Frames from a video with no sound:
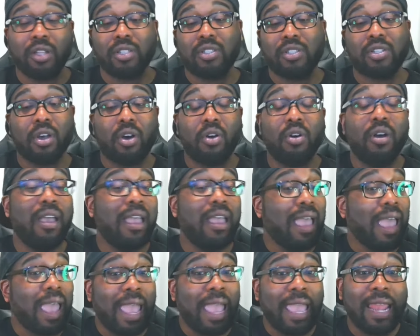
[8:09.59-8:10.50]
So
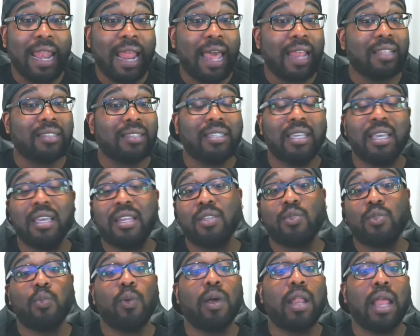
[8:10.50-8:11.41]
8 out of 10
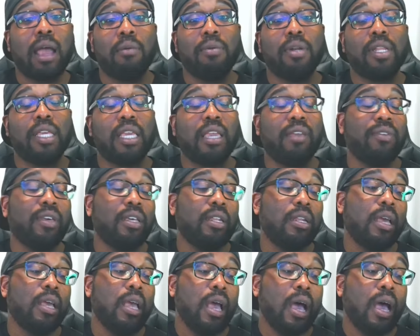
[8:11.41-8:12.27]
is what I would give it.